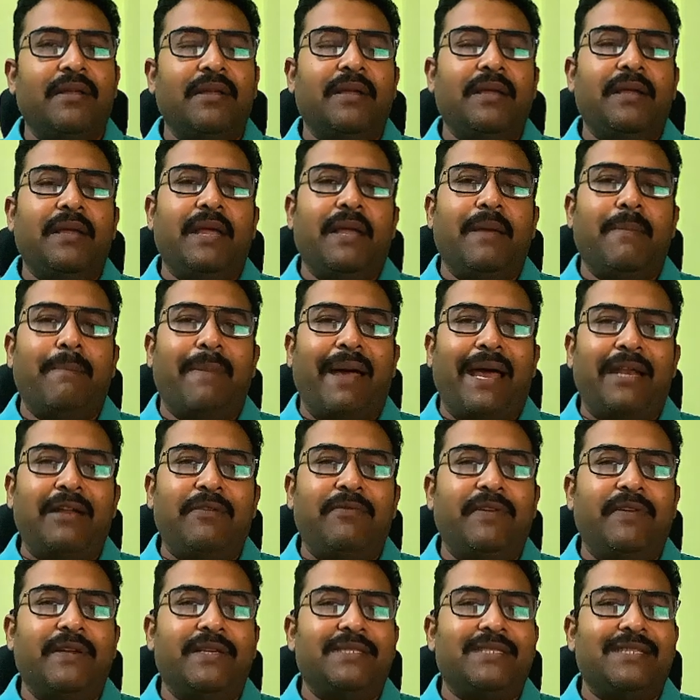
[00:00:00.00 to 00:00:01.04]
a
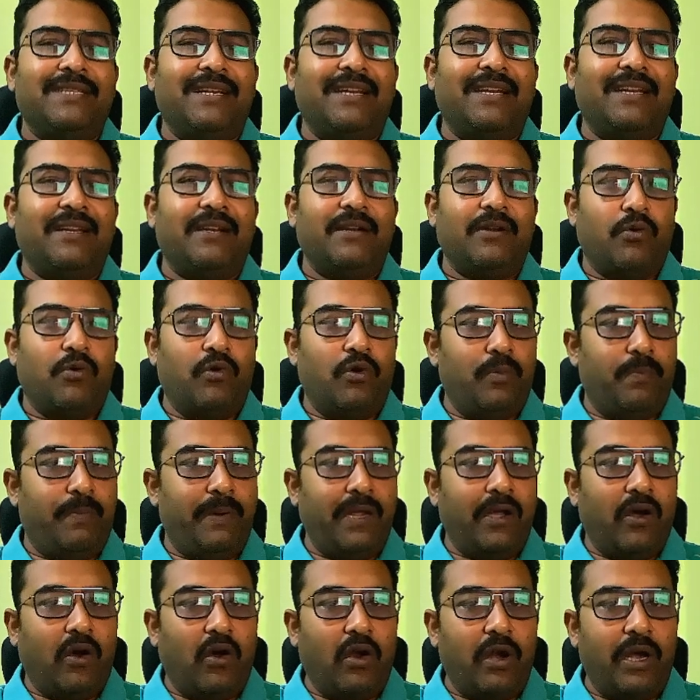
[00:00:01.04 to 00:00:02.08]
manufacturer would
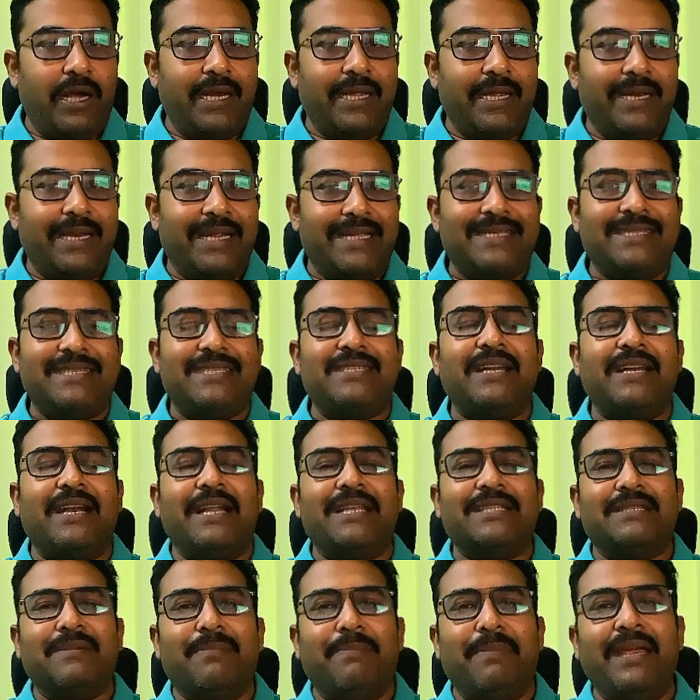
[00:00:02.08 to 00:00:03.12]
be already registered
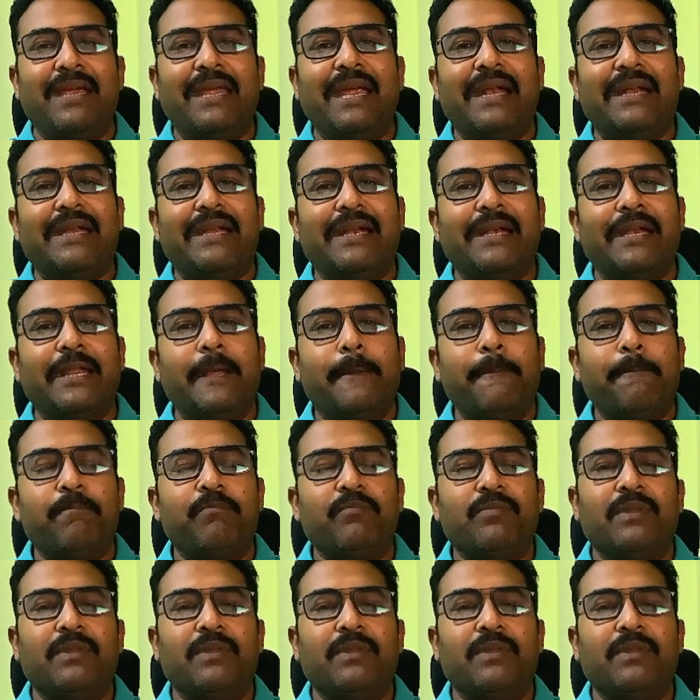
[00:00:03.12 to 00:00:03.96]
as a big entity.